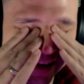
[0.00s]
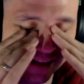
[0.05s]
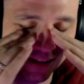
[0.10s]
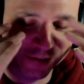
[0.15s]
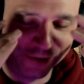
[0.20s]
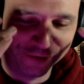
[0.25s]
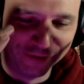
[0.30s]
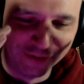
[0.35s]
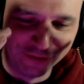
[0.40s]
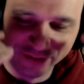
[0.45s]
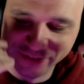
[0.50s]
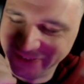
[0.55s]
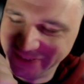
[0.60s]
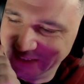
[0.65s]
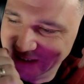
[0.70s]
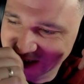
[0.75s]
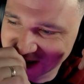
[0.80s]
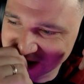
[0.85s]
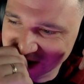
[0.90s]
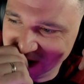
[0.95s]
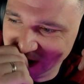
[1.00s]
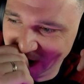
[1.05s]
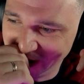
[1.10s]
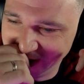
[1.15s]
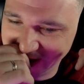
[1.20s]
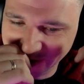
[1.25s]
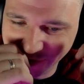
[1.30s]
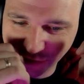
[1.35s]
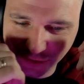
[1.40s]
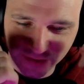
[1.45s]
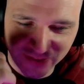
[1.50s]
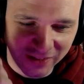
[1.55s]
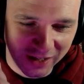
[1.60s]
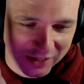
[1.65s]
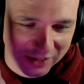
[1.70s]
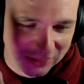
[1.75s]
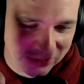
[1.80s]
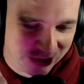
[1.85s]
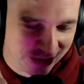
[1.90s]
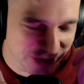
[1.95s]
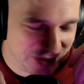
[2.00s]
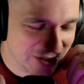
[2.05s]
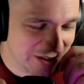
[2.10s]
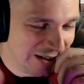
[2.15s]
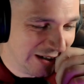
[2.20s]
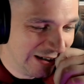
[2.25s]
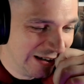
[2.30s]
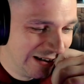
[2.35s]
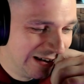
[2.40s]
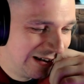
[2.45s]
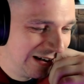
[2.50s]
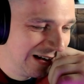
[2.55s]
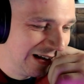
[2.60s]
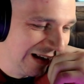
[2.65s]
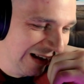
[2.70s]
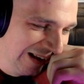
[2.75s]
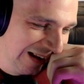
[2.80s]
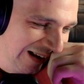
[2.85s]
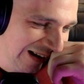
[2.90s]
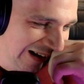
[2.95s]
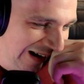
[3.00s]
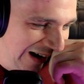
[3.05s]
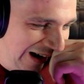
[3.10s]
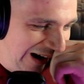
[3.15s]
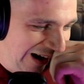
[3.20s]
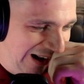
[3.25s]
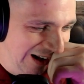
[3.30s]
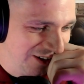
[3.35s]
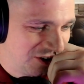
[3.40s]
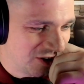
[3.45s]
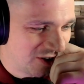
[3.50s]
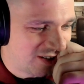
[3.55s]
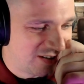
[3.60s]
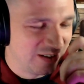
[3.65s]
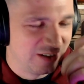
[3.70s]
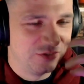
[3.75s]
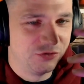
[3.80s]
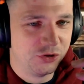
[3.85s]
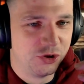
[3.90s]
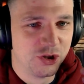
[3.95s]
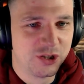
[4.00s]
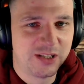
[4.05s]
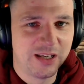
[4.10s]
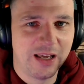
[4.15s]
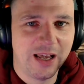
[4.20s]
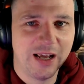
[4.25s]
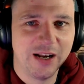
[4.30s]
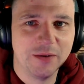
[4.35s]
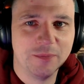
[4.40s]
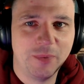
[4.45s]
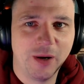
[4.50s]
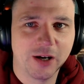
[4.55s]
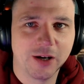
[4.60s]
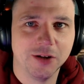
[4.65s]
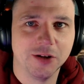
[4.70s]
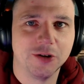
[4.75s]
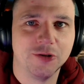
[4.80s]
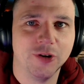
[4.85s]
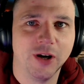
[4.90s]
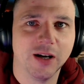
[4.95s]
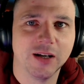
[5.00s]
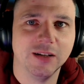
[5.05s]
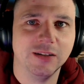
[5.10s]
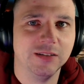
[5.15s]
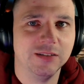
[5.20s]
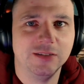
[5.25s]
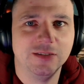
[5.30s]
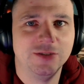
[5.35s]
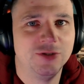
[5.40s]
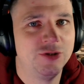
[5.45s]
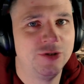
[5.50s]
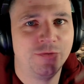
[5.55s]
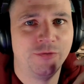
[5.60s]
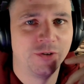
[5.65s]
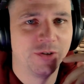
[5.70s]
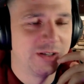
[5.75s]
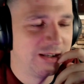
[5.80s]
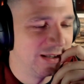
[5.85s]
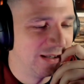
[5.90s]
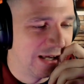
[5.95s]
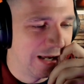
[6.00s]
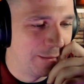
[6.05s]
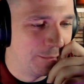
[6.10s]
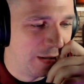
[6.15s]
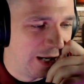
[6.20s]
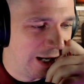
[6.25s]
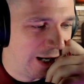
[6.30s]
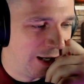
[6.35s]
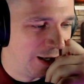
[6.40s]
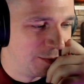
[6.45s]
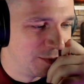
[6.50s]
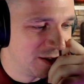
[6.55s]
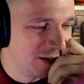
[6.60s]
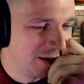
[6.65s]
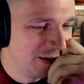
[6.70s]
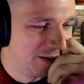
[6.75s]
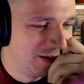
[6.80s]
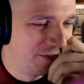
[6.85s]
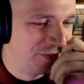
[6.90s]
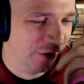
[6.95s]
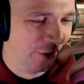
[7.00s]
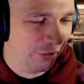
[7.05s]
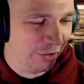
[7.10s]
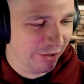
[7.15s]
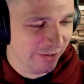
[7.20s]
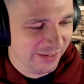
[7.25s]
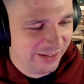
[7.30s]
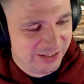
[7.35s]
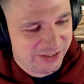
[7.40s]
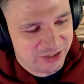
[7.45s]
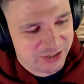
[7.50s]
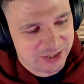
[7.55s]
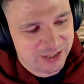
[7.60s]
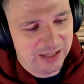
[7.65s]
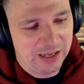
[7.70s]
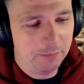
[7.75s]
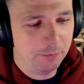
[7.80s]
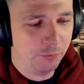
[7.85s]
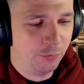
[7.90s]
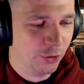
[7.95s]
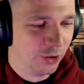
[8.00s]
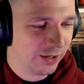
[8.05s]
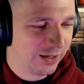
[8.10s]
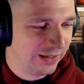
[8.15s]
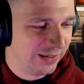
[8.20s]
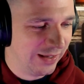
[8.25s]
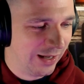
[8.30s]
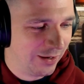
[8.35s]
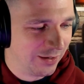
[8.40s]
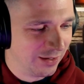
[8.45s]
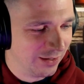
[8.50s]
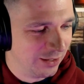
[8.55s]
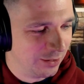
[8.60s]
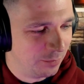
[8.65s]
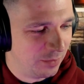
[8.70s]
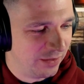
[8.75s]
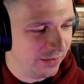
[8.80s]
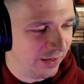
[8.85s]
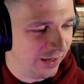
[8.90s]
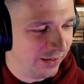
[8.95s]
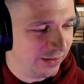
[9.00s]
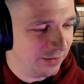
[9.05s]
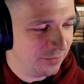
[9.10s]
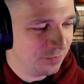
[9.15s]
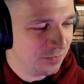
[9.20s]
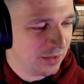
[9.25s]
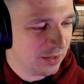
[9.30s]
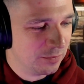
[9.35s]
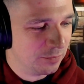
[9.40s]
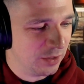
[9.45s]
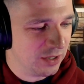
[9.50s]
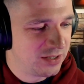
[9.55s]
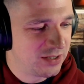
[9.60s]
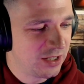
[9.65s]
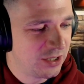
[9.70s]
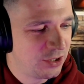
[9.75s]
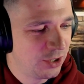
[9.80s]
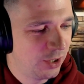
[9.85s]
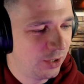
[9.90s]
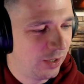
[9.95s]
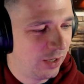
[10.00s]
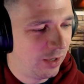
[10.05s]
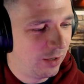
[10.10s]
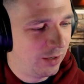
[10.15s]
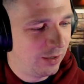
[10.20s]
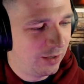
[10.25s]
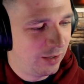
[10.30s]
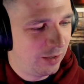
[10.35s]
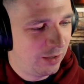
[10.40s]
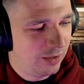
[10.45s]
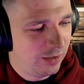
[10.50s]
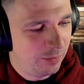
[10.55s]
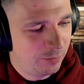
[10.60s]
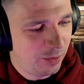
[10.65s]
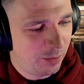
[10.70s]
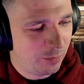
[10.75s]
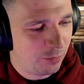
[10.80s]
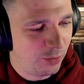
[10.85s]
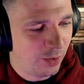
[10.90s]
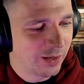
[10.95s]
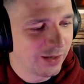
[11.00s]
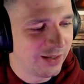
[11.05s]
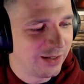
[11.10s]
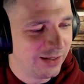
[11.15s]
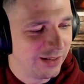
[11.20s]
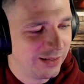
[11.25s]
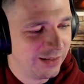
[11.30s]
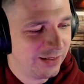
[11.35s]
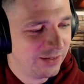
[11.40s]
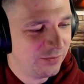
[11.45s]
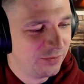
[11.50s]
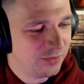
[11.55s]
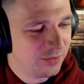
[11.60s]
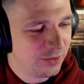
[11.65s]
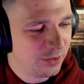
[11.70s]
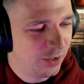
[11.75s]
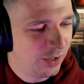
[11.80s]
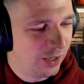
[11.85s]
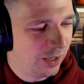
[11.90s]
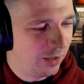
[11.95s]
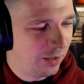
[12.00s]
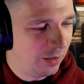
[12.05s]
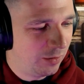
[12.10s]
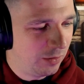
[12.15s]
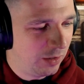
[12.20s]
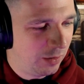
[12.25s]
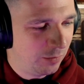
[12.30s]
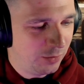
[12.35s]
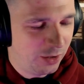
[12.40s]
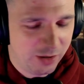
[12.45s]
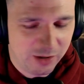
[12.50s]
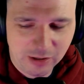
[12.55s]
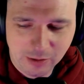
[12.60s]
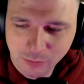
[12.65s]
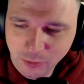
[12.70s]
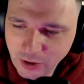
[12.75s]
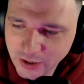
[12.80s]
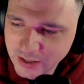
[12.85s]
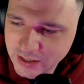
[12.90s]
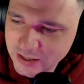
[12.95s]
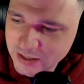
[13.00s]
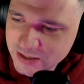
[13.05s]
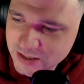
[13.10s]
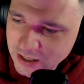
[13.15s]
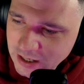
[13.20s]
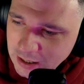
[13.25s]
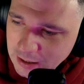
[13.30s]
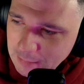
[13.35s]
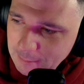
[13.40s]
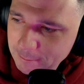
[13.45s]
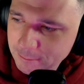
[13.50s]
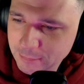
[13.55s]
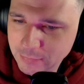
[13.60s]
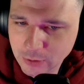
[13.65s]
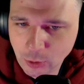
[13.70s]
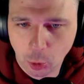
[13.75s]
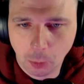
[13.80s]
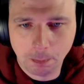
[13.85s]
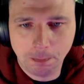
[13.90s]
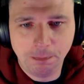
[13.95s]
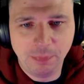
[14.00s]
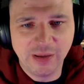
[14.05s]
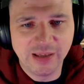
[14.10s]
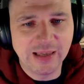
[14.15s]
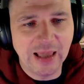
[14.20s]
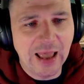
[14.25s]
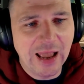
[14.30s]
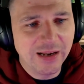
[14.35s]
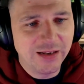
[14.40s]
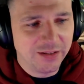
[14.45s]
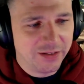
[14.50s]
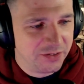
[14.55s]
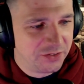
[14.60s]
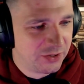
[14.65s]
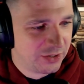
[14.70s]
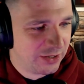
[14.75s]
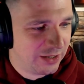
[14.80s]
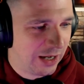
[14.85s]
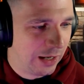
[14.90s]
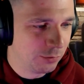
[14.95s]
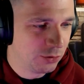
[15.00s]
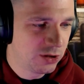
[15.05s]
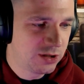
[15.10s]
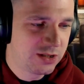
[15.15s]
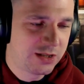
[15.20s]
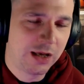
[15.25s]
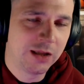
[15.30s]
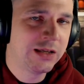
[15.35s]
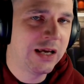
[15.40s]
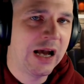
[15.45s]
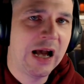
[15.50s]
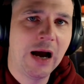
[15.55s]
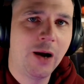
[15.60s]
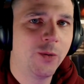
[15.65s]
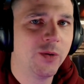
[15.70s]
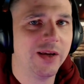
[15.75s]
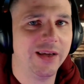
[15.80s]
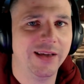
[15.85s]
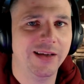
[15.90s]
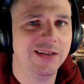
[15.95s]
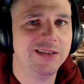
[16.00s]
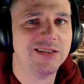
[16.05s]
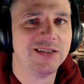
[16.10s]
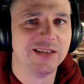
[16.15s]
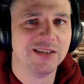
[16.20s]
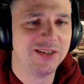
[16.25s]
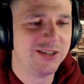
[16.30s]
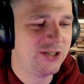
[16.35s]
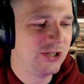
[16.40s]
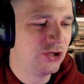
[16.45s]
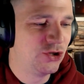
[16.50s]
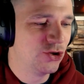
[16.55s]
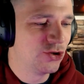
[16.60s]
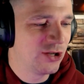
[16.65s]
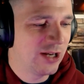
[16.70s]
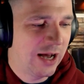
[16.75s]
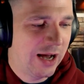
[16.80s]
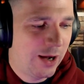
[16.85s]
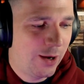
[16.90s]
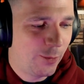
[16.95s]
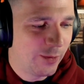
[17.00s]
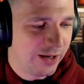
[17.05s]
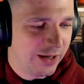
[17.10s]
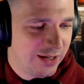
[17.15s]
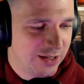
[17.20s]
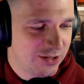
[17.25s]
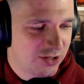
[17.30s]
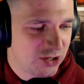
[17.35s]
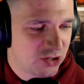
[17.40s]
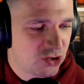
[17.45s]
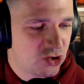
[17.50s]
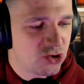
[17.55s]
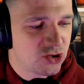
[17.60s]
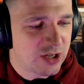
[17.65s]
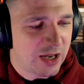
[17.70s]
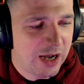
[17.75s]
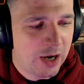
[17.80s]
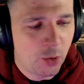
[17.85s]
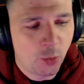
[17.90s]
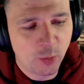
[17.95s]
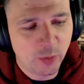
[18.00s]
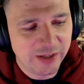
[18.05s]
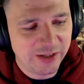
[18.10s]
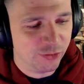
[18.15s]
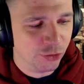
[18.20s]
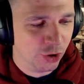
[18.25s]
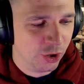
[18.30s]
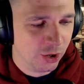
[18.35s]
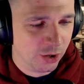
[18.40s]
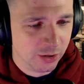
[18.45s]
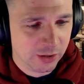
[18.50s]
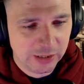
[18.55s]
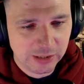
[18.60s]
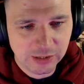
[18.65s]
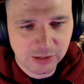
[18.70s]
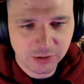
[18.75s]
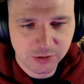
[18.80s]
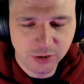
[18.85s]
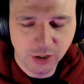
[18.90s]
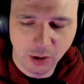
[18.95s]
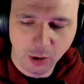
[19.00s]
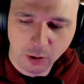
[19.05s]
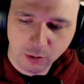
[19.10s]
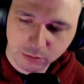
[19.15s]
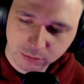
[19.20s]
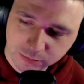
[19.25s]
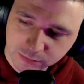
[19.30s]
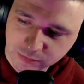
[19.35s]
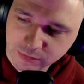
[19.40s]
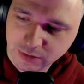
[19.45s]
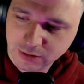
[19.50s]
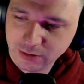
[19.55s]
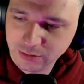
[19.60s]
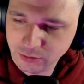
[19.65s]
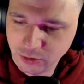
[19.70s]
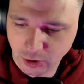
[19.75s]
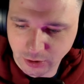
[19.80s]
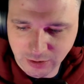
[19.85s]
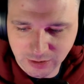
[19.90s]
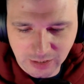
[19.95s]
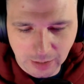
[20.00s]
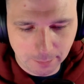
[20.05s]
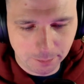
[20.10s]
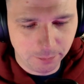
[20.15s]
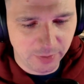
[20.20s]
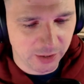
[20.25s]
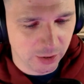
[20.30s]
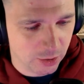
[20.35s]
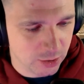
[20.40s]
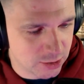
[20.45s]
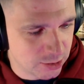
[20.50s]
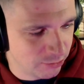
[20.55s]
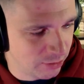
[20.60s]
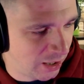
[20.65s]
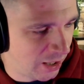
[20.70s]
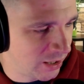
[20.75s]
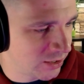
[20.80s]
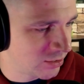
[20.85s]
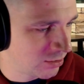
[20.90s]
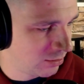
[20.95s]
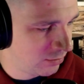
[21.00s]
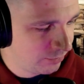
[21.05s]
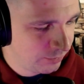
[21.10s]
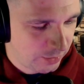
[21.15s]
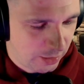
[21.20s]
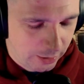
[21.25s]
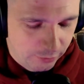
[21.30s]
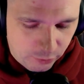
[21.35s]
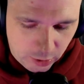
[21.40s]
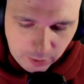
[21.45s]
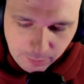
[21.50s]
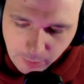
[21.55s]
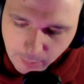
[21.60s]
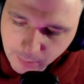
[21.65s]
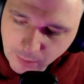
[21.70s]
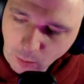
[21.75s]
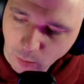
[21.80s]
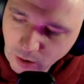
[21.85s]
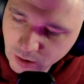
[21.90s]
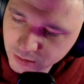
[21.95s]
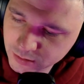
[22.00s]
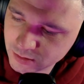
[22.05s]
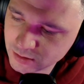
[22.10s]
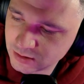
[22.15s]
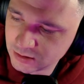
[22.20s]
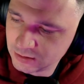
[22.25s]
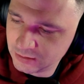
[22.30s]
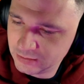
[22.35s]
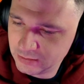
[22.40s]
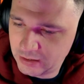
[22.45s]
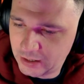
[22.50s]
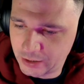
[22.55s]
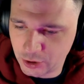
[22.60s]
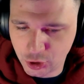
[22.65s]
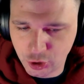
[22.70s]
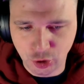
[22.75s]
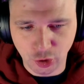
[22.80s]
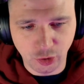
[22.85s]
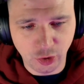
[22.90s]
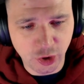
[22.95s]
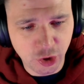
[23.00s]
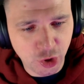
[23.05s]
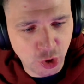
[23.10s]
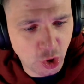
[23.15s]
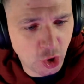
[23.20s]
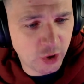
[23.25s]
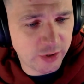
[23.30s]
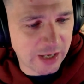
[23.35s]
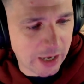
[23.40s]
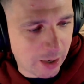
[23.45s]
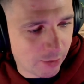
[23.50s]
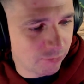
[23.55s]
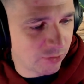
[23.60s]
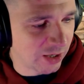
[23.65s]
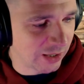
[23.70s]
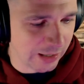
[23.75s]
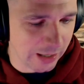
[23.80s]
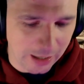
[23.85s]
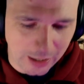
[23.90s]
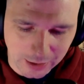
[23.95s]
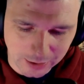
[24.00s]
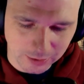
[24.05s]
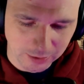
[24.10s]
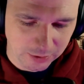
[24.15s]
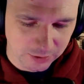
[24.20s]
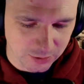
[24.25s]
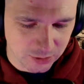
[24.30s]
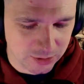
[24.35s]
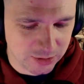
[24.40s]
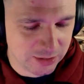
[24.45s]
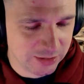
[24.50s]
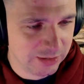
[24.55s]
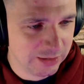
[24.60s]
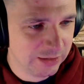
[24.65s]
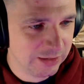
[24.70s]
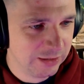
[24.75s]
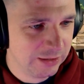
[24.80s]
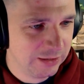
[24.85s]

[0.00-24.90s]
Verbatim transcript: love everything that he's done, everything that he does. And I just just to hear him back on a track, just fucking get my hyped. The whole he just like broke it down a little bit then, but he said, "Yo, I'm not bragging. Yo, I'm not. I'm not here to look big headed. I'm just telling you how it is. This is just how it is. It's just how we roll. Yo, don't need that big entourage. I roll up on my ones and I shut the show down regardless." The